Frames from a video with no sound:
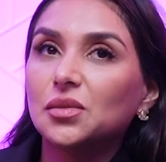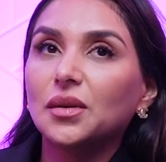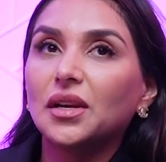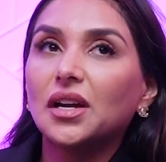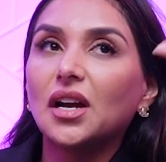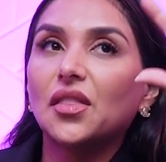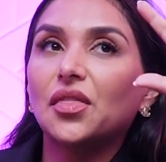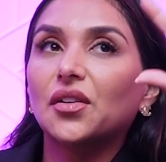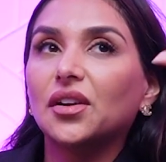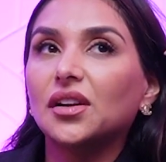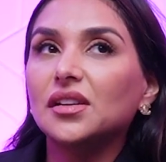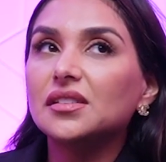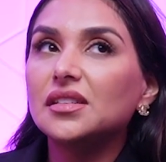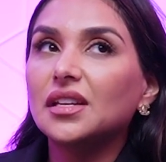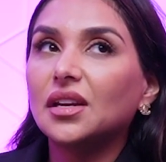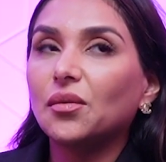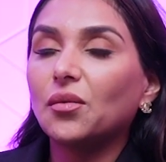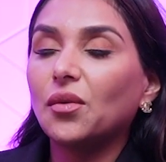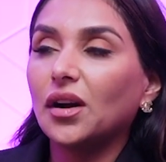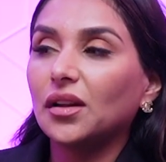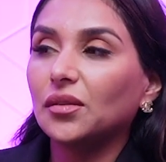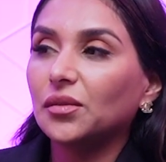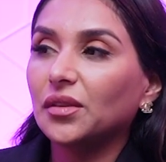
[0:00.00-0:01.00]
we got there on day
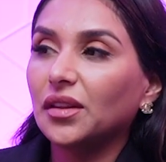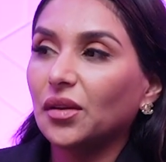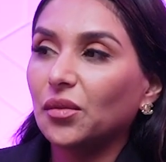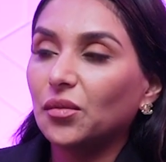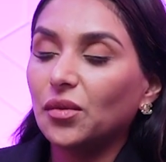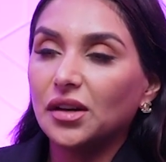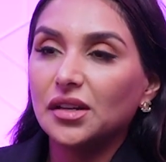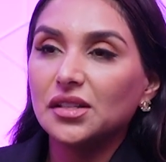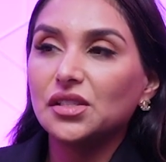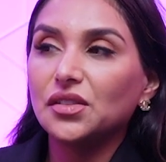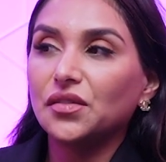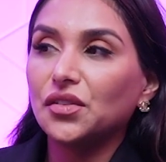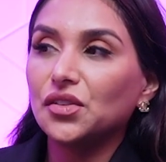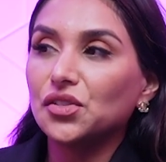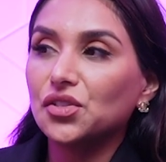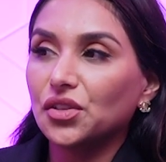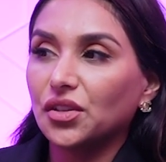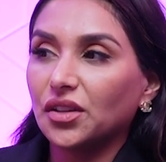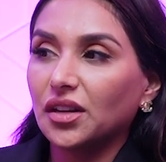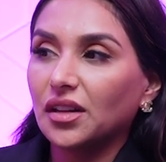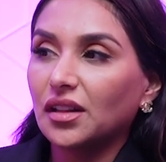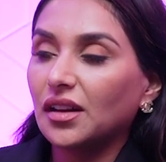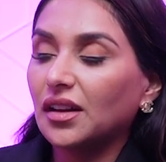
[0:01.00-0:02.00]
one. We're like, what does the
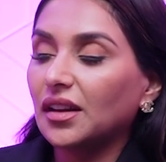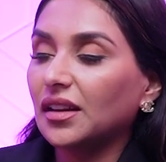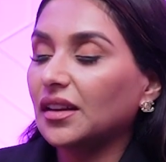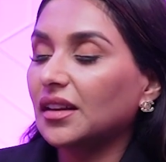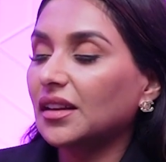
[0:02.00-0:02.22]
future look like?